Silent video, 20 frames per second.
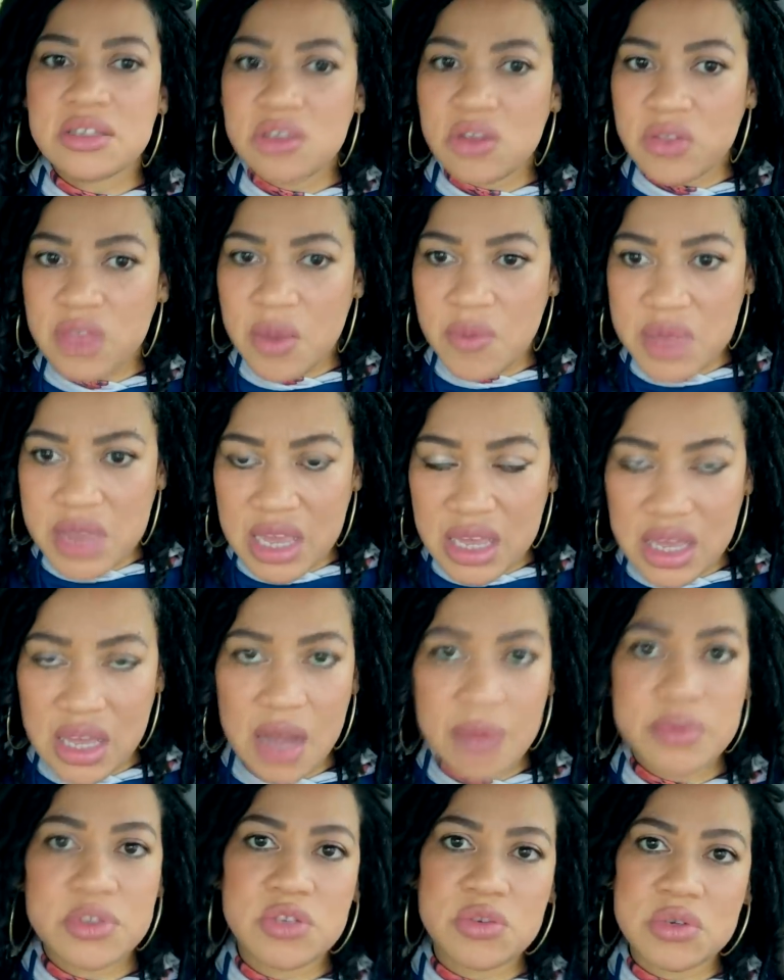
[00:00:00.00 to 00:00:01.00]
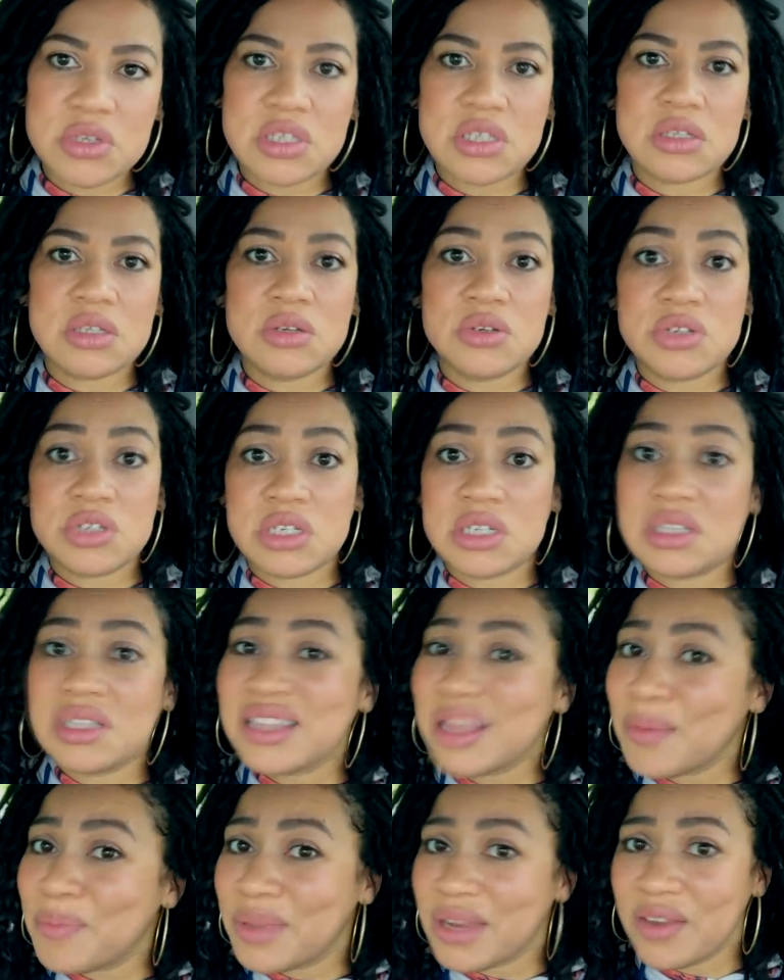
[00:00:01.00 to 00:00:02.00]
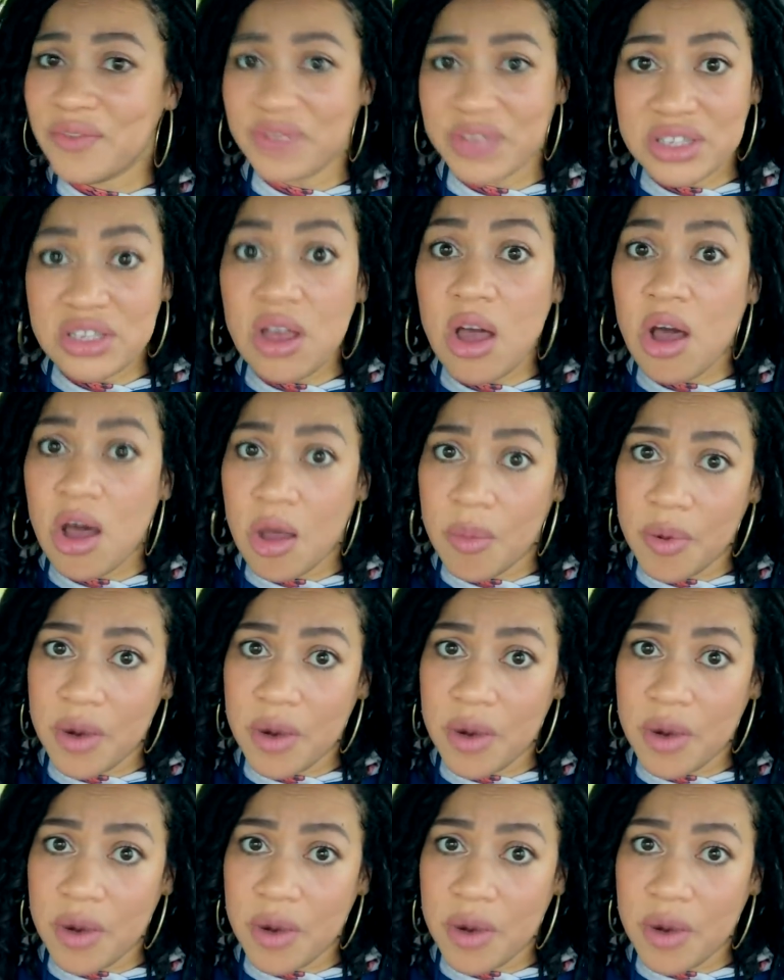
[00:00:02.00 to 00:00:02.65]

so that we can come to a solution that benefits all